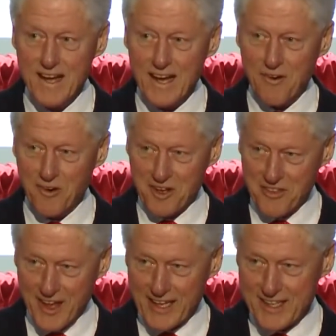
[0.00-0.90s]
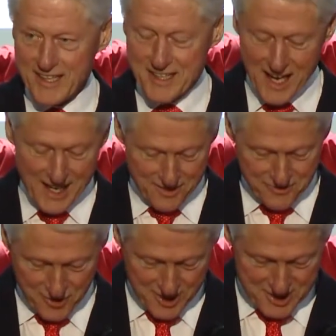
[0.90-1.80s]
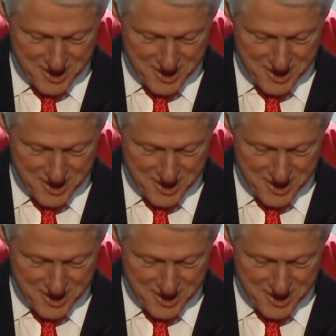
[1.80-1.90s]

I want to thank Len Cotton for his